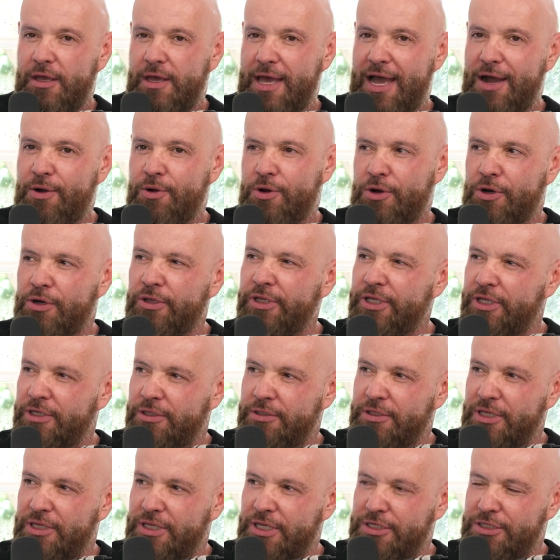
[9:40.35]
How early
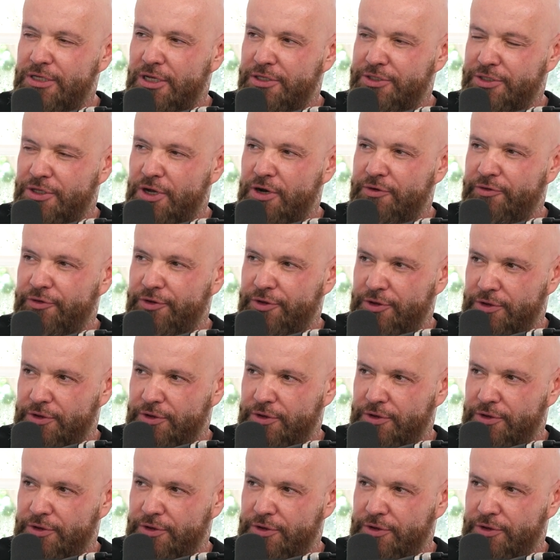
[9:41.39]
did this all start for